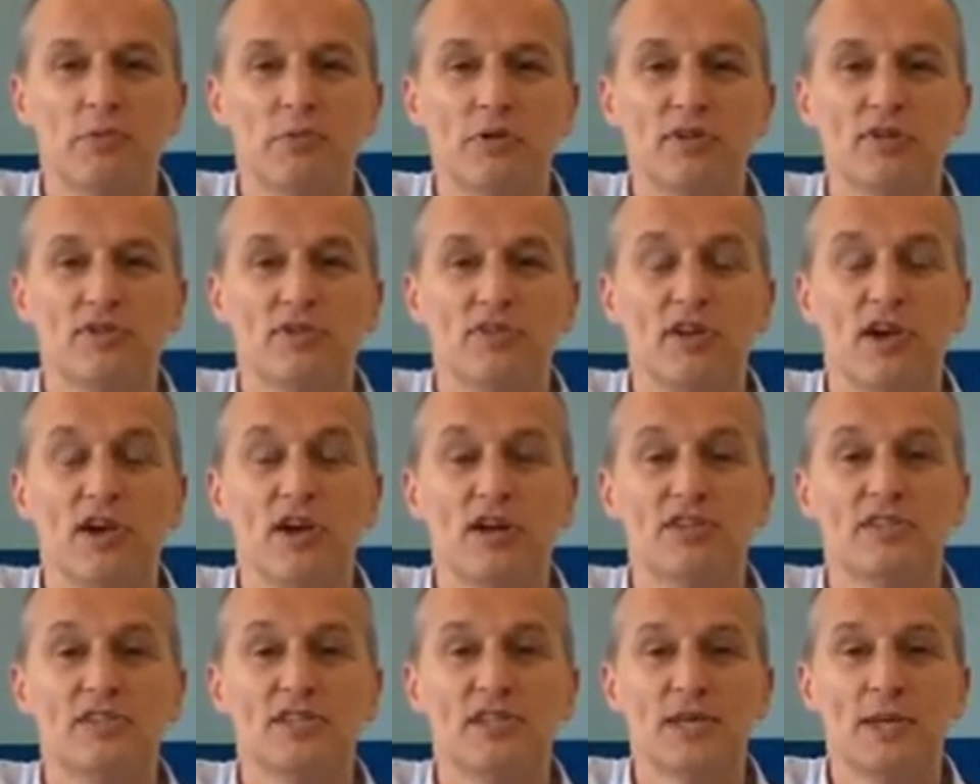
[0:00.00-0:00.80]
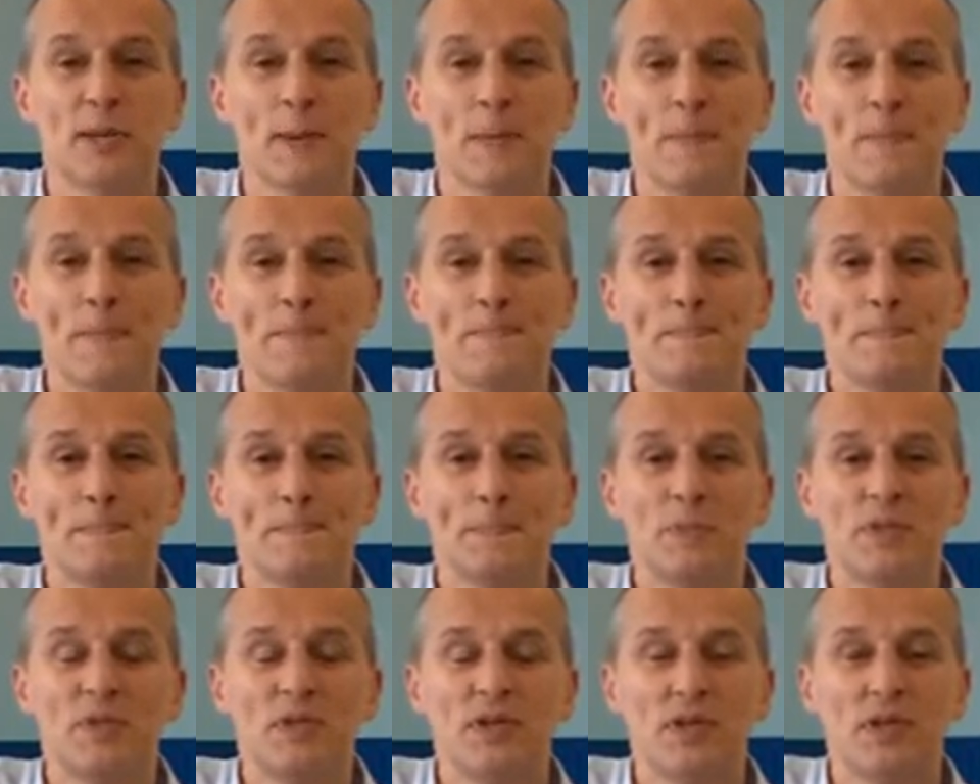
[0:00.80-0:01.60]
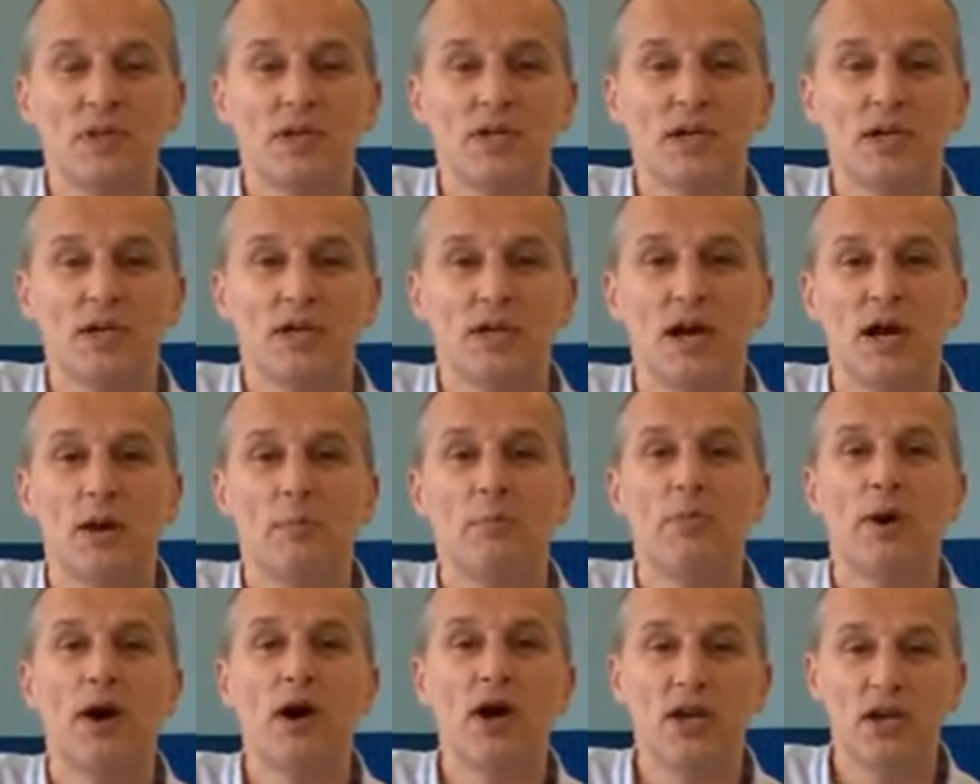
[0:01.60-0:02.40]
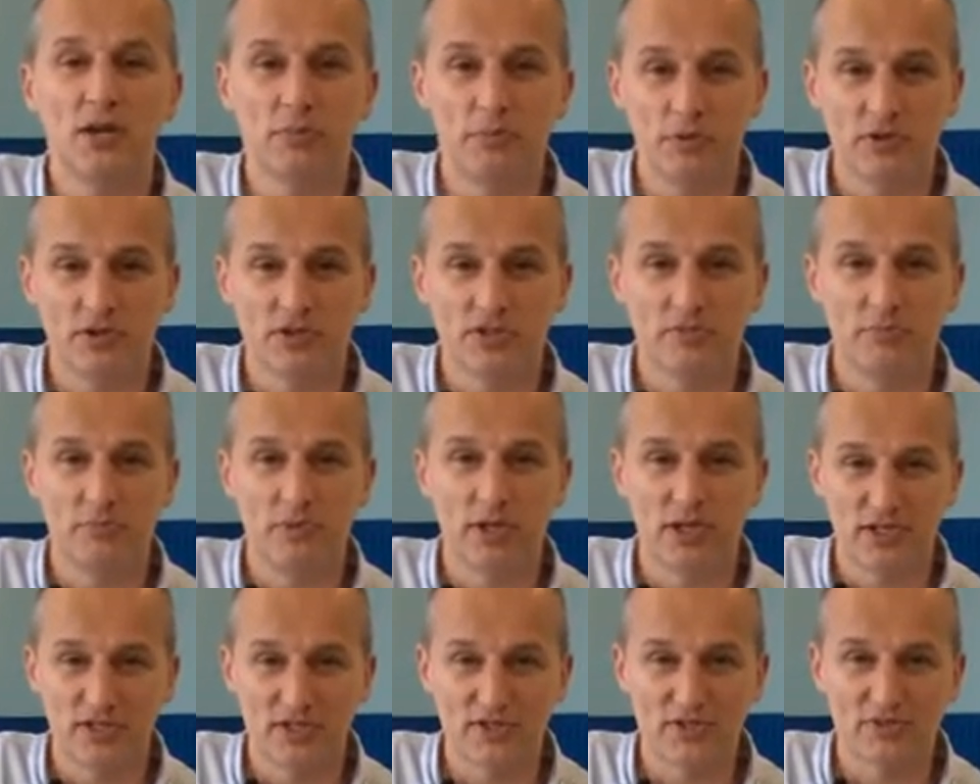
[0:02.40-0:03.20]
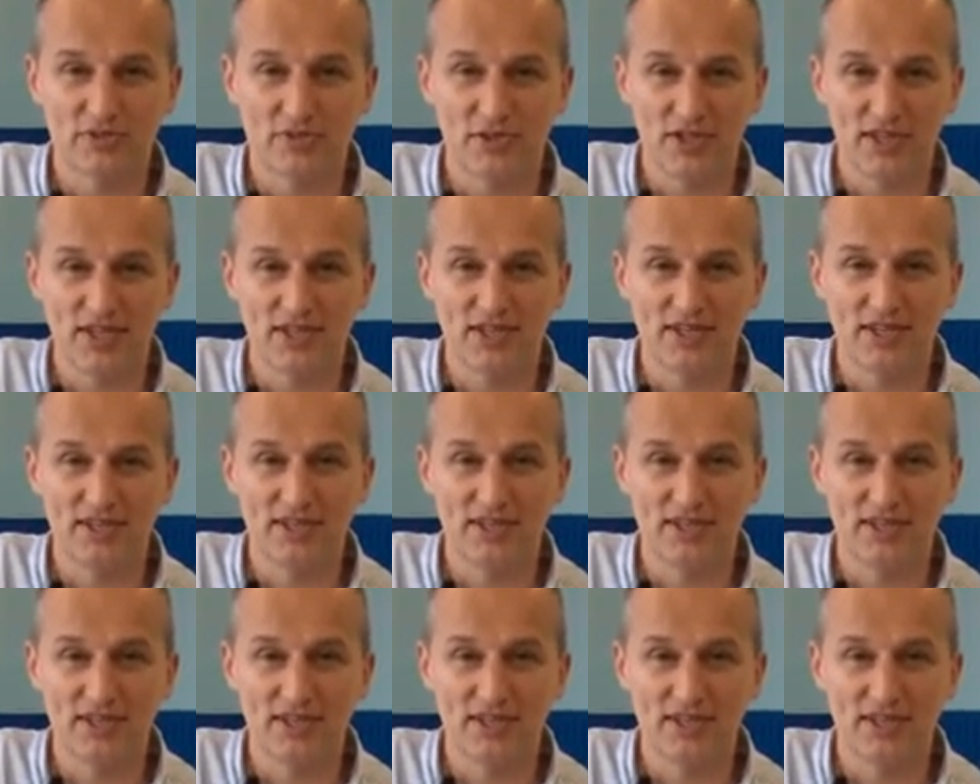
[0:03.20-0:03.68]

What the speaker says: We're starting a Barnabas ministry.